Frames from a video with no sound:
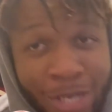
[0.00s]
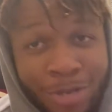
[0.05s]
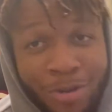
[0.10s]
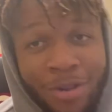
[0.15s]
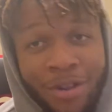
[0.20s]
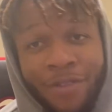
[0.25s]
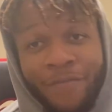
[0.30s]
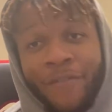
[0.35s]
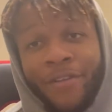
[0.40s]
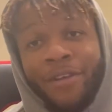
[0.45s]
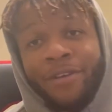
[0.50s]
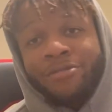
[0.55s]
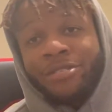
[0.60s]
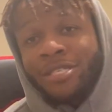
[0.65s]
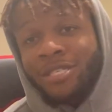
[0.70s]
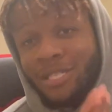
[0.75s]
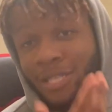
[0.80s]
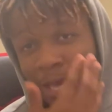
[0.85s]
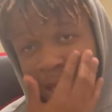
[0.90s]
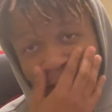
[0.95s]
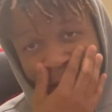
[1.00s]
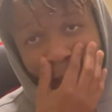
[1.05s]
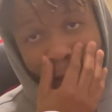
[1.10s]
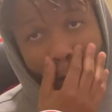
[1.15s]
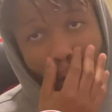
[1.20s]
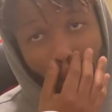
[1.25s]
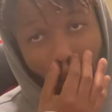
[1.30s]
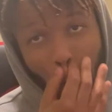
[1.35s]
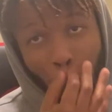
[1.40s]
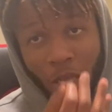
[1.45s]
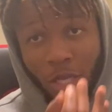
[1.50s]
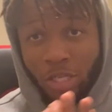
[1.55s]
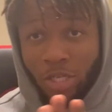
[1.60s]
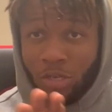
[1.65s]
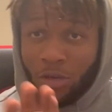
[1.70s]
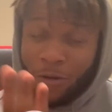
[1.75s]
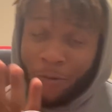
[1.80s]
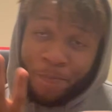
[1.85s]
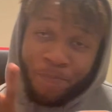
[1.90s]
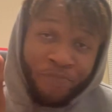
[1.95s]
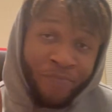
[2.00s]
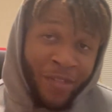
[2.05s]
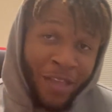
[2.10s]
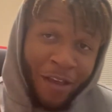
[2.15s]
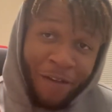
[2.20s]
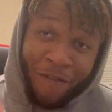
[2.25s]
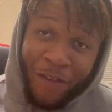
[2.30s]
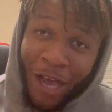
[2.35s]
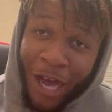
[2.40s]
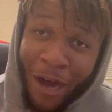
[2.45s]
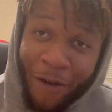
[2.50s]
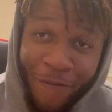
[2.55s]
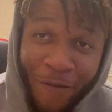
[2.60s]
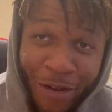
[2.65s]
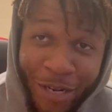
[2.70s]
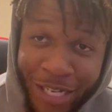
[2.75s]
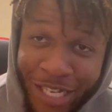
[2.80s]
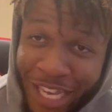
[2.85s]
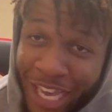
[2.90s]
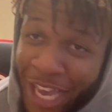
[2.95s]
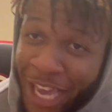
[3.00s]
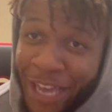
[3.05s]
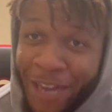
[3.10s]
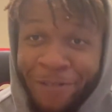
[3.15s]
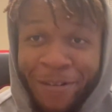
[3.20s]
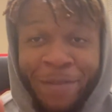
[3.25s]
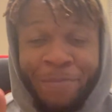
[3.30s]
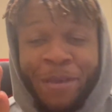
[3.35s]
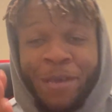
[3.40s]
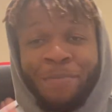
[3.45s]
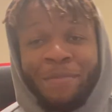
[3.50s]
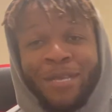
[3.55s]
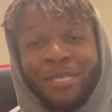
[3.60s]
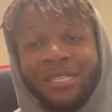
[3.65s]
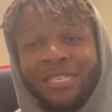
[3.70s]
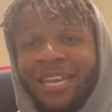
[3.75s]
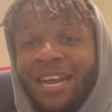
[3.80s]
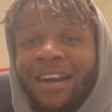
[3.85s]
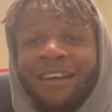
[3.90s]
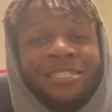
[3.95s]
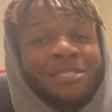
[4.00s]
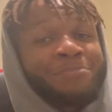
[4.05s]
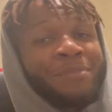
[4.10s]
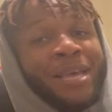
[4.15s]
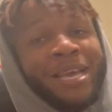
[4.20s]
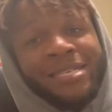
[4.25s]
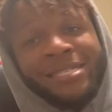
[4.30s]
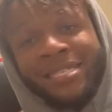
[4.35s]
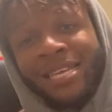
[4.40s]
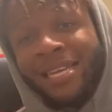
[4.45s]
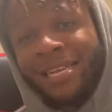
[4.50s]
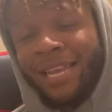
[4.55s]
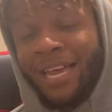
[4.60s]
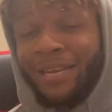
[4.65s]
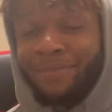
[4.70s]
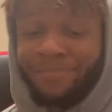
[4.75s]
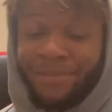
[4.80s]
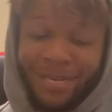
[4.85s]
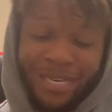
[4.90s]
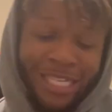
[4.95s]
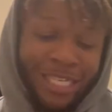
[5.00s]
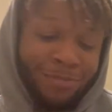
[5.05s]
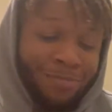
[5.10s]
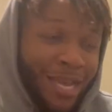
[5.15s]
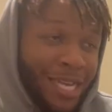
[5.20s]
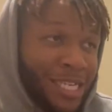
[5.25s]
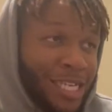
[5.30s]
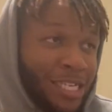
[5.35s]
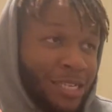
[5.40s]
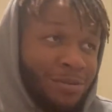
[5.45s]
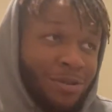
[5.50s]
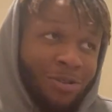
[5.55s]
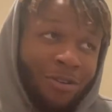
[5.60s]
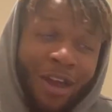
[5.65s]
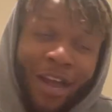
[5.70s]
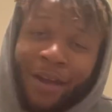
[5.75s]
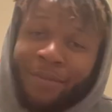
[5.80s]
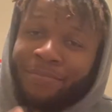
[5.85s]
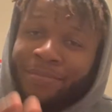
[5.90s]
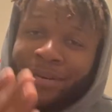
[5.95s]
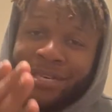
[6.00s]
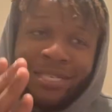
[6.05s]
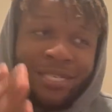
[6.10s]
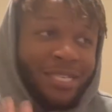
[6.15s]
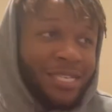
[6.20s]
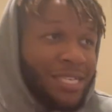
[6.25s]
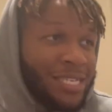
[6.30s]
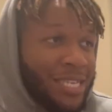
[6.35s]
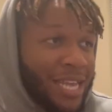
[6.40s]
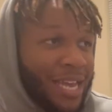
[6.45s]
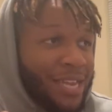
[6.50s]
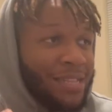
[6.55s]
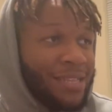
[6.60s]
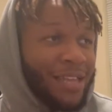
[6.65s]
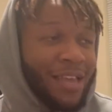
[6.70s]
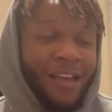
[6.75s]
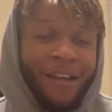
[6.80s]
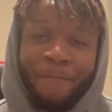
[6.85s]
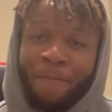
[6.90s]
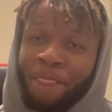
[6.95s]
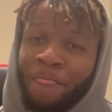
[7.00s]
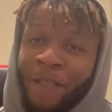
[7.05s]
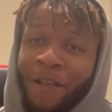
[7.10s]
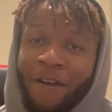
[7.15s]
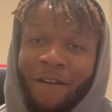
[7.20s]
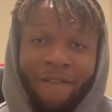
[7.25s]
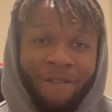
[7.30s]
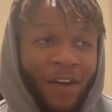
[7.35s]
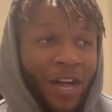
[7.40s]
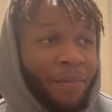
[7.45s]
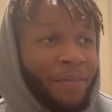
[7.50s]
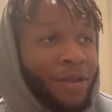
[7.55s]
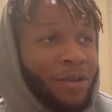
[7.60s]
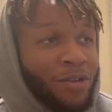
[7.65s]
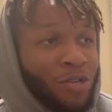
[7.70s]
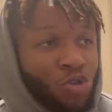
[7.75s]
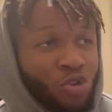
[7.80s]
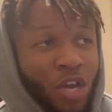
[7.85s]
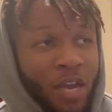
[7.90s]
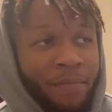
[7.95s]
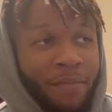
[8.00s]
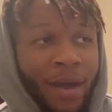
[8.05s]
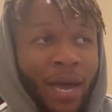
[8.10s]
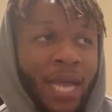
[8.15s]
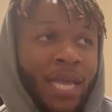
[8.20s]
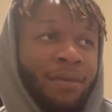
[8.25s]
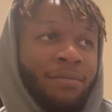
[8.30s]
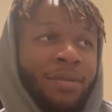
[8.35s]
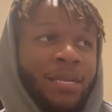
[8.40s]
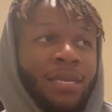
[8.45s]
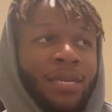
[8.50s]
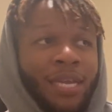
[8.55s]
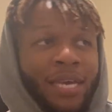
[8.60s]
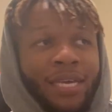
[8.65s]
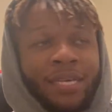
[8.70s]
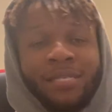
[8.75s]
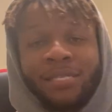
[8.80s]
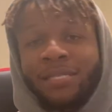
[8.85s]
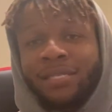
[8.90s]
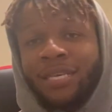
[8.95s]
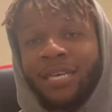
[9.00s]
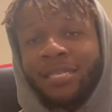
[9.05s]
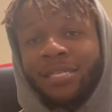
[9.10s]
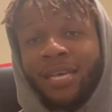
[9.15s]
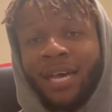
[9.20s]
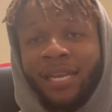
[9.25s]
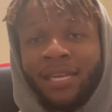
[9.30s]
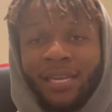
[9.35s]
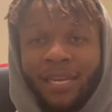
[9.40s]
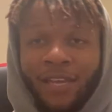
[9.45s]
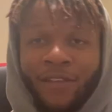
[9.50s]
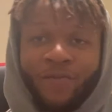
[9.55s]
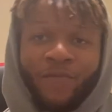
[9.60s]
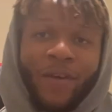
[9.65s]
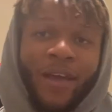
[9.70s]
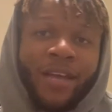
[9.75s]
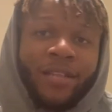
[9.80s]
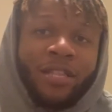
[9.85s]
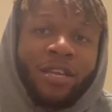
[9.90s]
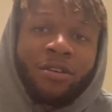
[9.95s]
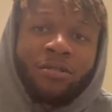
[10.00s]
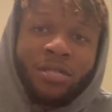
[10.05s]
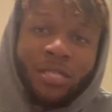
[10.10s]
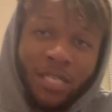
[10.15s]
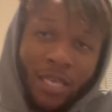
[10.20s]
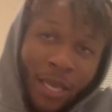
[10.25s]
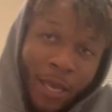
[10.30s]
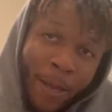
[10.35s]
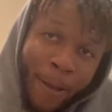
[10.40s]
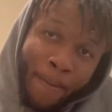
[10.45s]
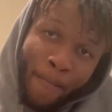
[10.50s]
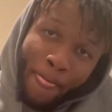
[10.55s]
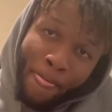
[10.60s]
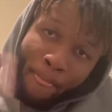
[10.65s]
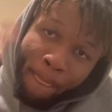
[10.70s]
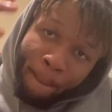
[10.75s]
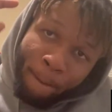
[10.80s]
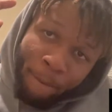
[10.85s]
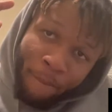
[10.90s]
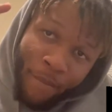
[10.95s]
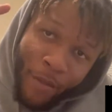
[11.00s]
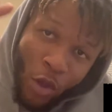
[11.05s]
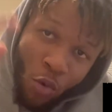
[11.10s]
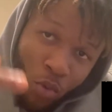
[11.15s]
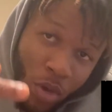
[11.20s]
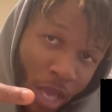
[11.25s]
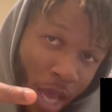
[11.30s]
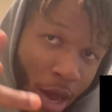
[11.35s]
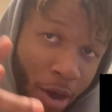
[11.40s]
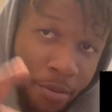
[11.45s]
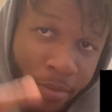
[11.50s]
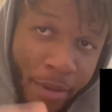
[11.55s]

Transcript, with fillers: straight in the video just like y'all, man. So, if y'all feel the same way, man, make sure y'all smash that like button and smash the subscribe button just like that. Follow me on Instagram, I am D-Lace, TikTok D Lace five thirteen. We out,